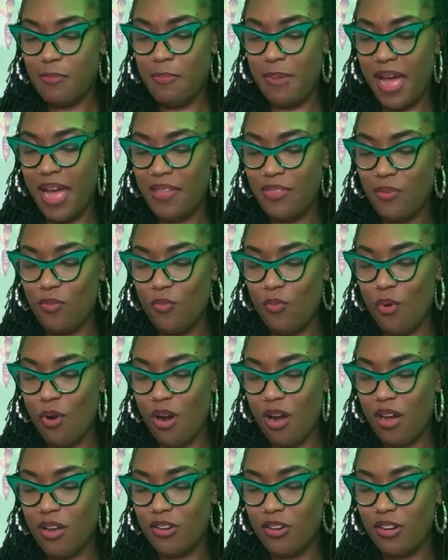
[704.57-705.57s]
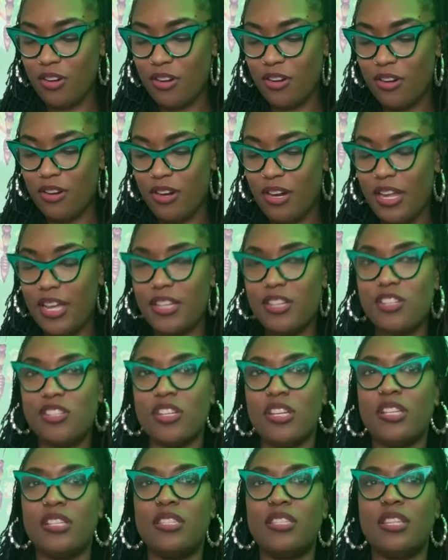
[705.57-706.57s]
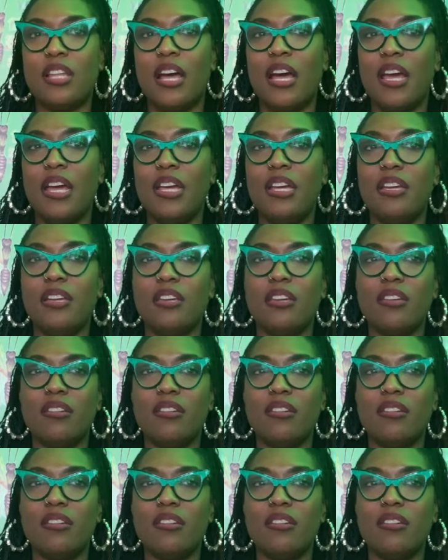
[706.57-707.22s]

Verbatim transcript: by the water and just like,